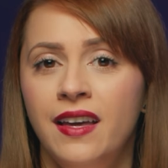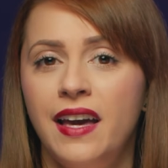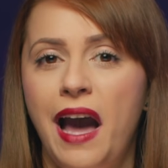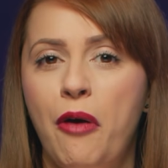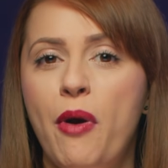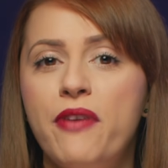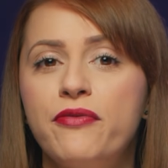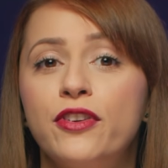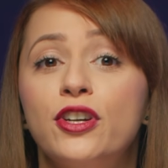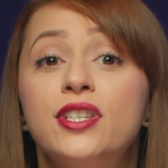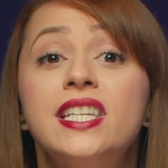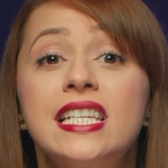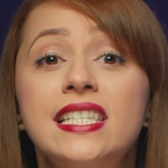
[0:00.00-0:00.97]

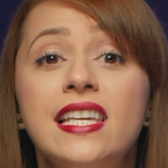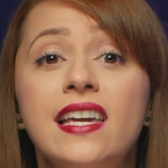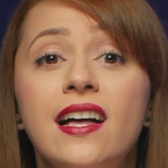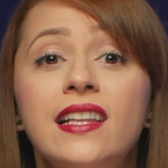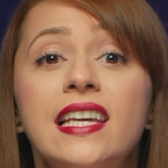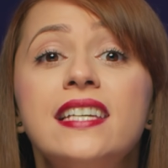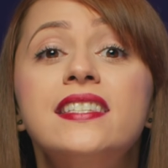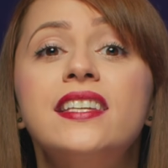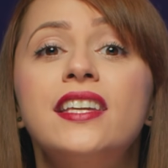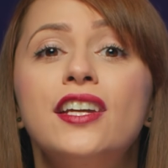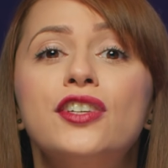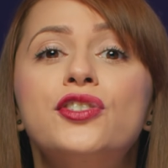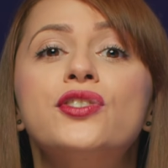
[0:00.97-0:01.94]
However, TCL is
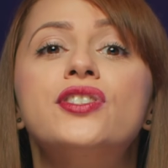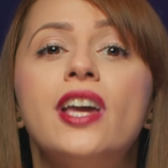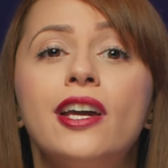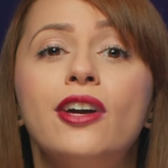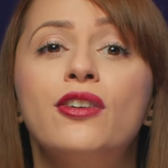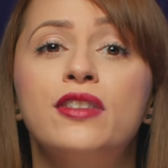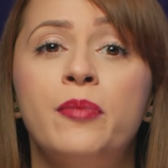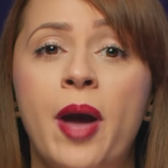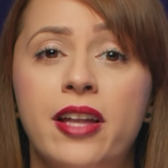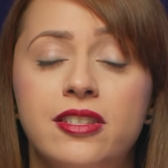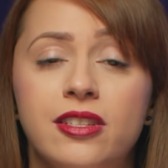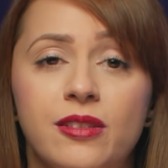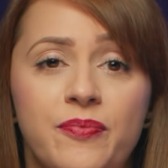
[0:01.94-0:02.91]
here to take on the
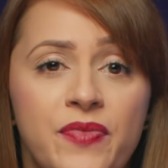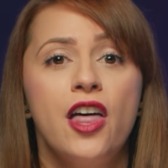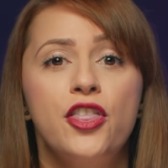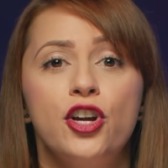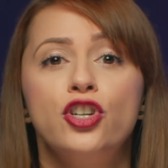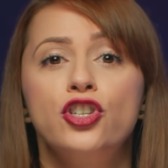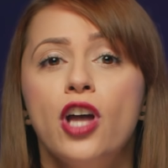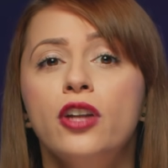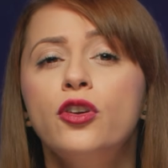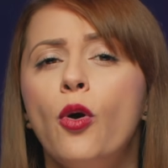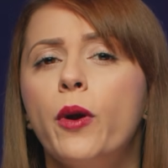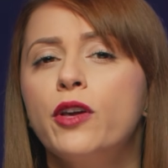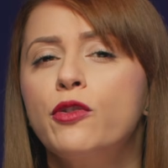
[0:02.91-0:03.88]
mantle. They're not
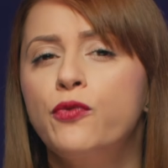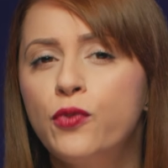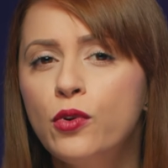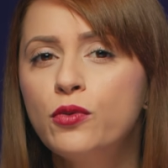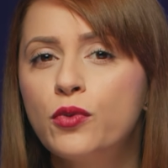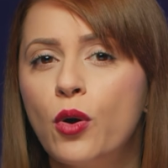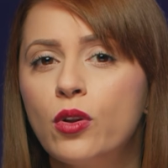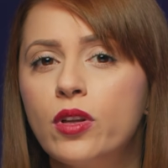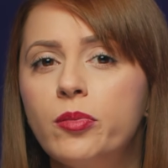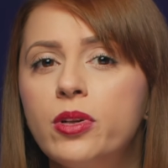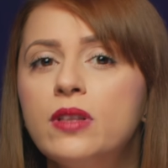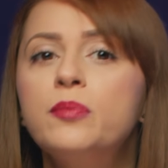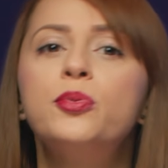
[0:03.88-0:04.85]
going full
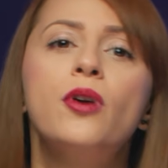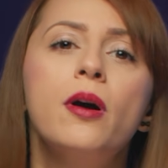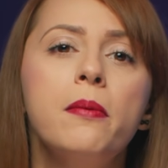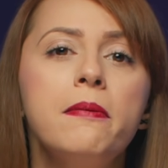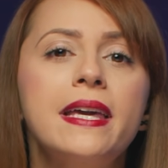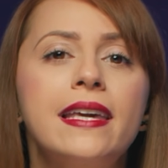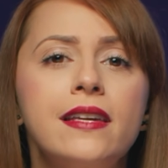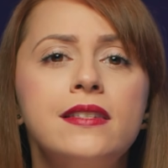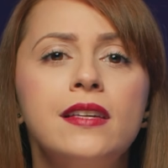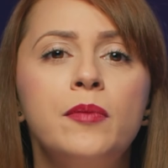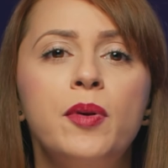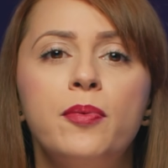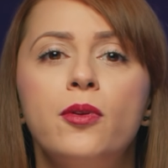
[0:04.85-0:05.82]
rollable, probably
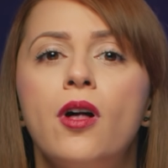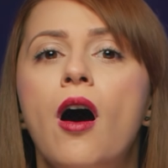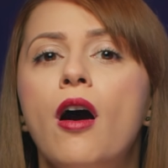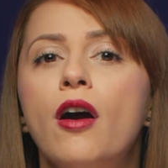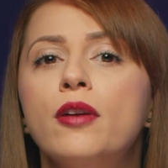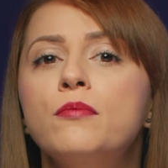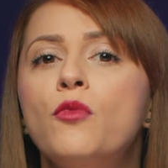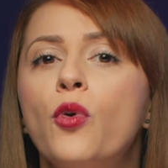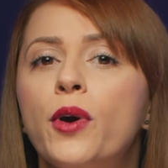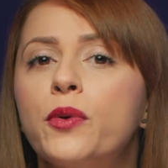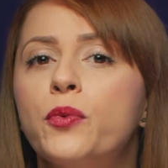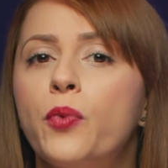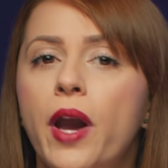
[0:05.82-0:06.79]
guessing people are
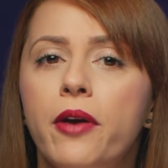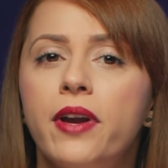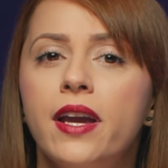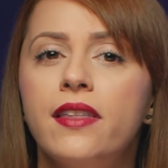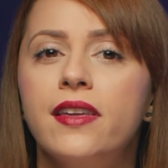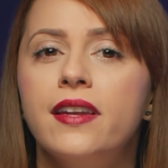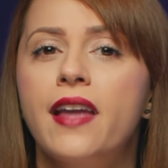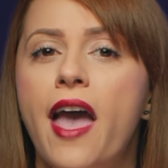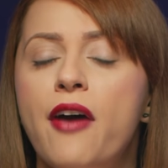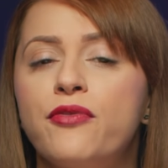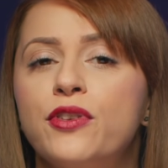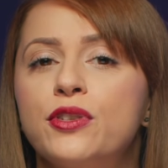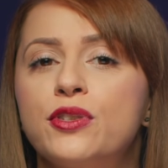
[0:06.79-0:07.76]
more wary than
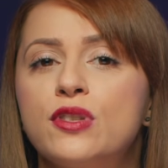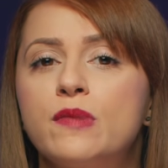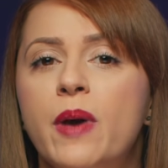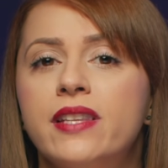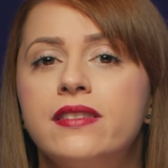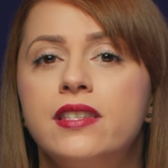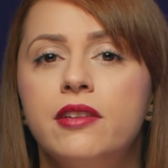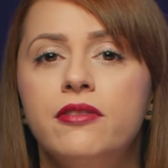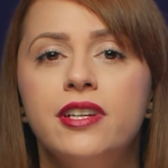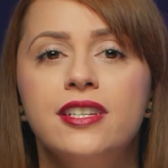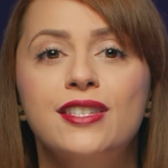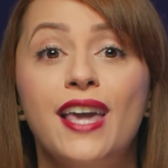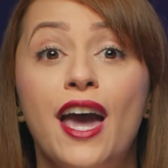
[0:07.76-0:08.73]
ever to spend
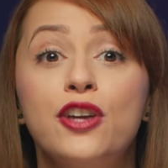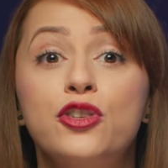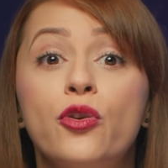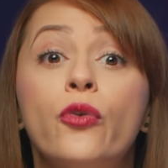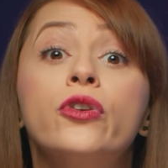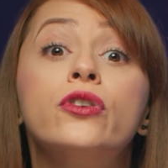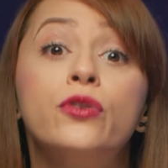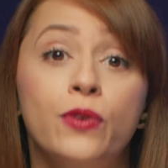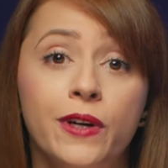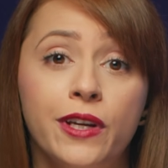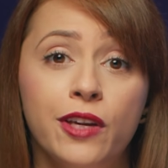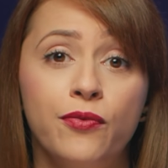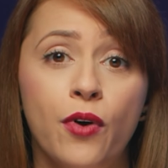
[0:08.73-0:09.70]
serious cash on a
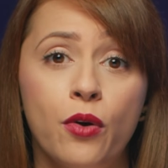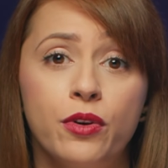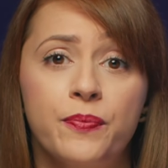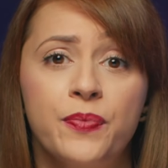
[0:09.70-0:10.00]
quirky phone.